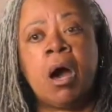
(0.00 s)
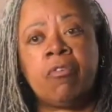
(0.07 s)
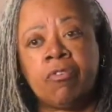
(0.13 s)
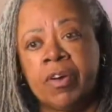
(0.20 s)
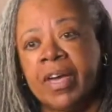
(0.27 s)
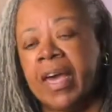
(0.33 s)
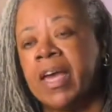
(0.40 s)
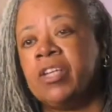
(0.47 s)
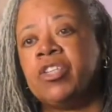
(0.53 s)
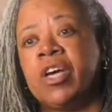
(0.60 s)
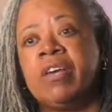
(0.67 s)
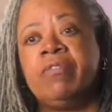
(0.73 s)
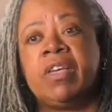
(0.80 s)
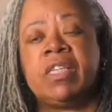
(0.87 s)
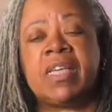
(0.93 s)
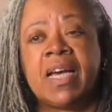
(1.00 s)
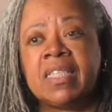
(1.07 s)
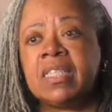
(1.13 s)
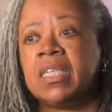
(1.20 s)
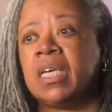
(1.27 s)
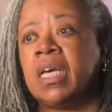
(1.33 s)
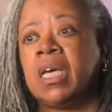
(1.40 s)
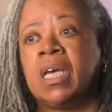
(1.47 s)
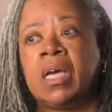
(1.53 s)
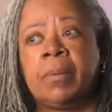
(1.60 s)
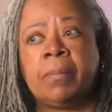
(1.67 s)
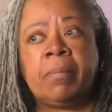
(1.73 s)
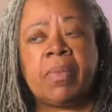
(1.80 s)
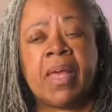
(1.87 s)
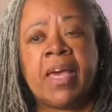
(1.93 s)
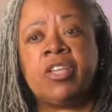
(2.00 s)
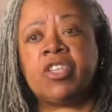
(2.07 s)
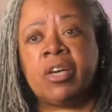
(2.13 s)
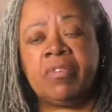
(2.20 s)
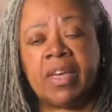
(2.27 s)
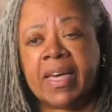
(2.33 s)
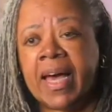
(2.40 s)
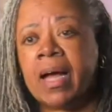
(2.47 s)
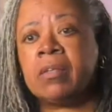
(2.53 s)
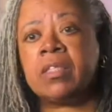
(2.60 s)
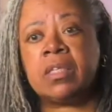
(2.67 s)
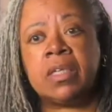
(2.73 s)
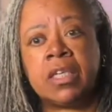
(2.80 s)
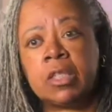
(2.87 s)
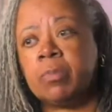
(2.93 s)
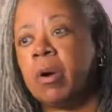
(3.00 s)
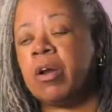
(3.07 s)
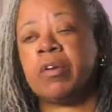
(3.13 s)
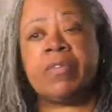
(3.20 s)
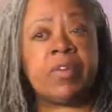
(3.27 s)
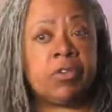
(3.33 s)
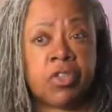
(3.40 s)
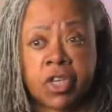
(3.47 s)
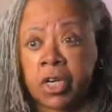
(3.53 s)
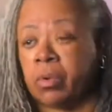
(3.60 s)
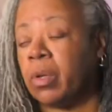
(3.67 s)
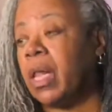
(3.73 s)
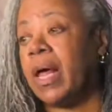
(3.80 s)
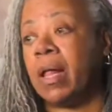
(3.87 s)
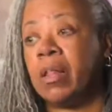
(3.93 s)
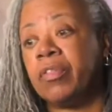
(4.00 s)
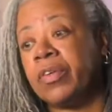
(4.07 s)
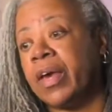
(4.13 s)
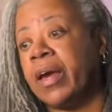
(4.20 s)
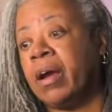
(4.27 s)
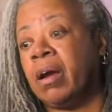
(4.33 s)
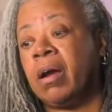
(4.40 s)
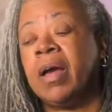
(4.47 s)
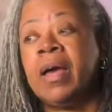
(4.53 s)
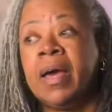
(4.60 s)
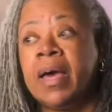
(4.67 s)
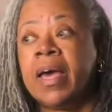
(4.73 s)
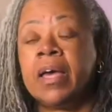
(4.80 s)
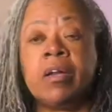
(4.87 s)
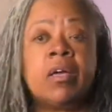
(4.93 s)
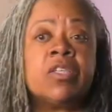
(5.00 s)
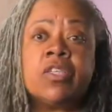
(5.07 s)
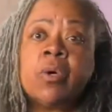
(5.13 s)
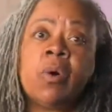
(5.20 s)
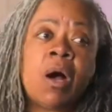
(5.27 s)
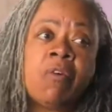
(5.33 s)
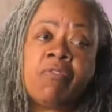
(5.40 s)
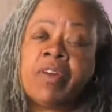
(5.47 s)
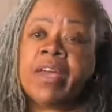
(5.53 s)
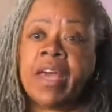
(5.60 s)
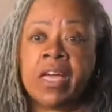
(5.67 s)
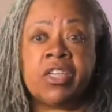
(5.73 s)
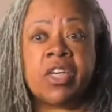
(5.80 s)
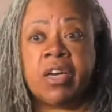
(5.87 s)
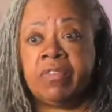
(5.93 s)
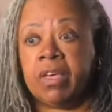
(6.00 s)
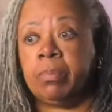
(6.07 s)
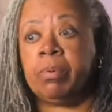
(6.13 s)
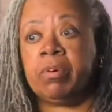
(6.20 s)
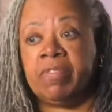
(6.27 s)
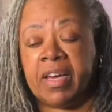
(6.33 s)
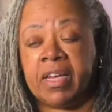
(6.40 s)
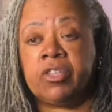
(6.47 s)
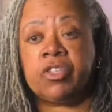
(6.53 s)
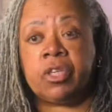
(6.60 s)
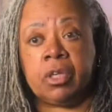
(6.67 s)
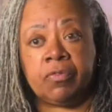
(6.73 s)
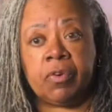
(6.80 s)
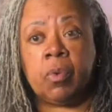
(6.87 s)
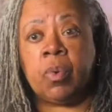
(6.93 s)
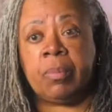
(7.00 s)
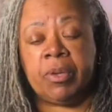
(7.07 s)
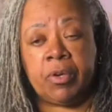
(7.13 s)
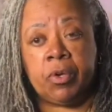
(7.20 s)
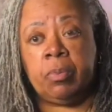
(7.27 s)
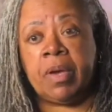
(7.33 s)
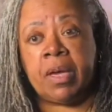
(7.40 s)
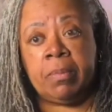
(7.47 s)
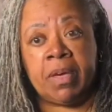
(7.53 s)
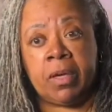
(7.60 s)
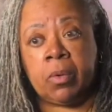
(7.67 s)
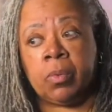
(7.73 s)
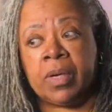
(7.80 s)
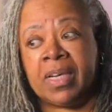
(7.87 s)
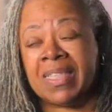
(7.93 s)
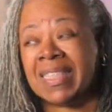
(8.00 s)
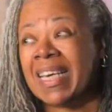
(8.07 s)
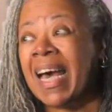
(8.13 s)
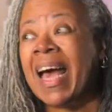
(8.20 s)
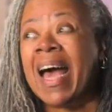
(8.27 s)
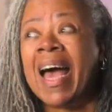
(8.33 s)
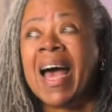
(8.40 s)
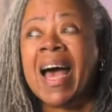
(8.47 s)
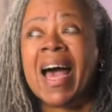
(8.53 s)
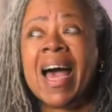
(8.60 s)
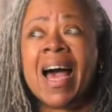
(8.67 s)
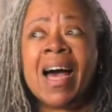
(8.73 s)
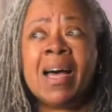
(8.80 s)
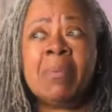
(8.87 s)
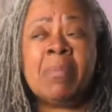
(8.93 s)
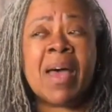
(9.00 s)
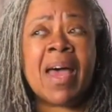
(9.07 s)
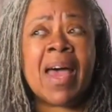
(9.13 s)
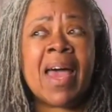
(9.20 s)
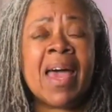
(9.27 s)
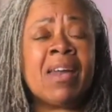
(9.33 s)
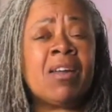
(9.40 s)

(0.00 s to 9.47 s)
offering HIV testing, HIV counseling as part of their general health care, and also offering HIV prevention for women who may be at risk. And